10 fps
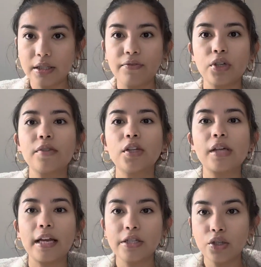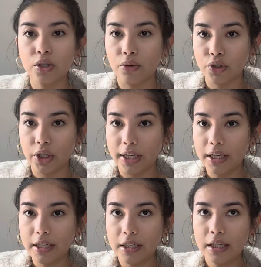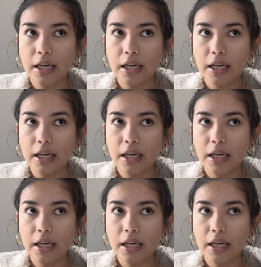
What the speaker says: first of all, tennis is so chic.